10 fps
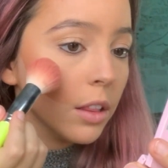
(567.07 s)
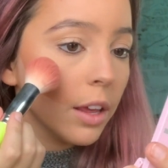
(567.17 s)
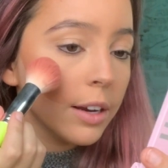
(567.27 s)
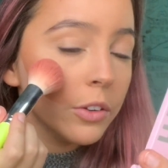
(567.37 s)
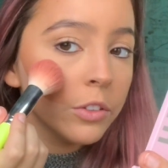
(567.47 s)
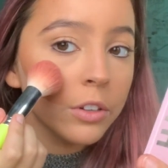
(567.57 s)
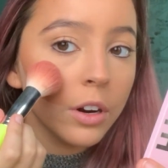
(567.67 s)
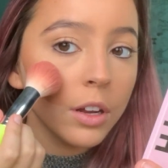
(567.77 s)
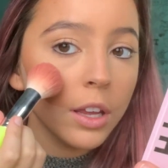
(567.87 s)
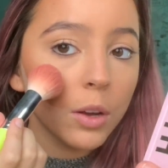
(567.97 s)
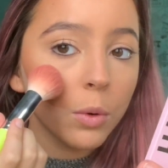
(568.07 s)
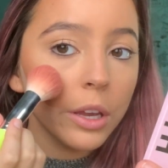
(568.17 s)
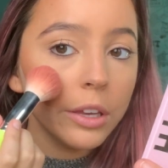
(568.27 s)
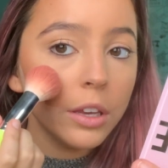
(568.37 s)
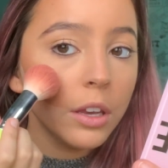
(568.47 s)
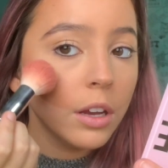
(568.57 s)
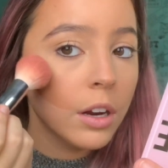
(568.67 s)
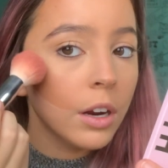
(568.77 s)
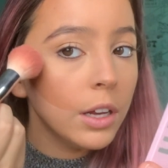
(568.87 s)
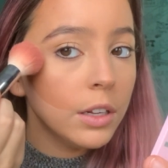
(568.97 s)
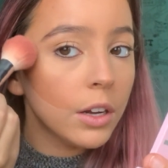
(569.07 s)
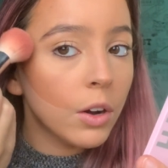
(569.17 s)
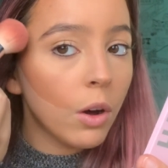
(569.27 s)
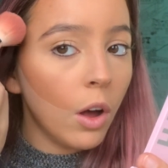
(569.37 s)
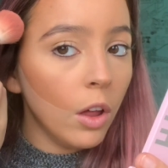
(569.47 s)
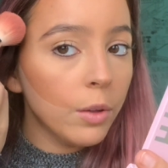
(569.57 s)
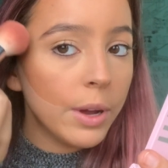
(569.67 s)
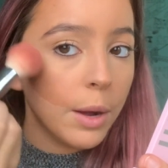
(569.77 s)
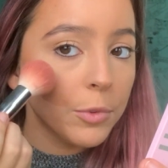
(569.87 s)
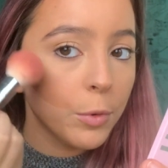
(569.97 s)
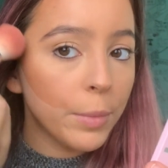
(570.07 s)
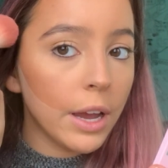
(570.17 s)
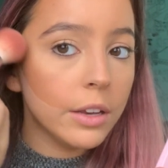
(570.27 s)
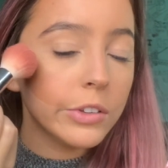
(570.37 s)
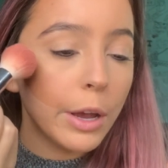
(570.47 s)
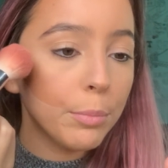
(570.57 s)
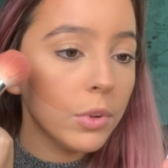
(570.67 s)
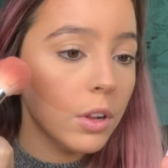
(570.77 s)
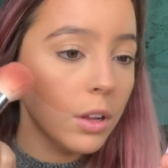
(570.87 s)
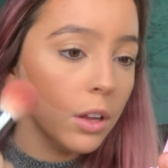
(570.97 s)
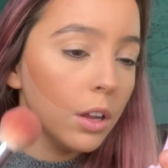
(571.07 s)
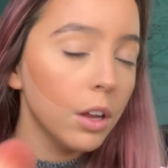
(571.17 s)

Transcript: like to start like right here and then go all the way up to my temple.